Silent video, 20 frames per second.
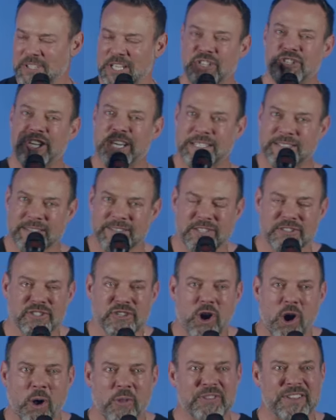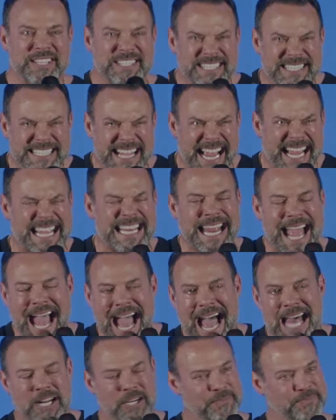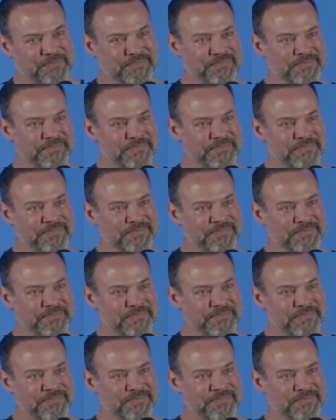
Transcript: Jesus is called the second Adam.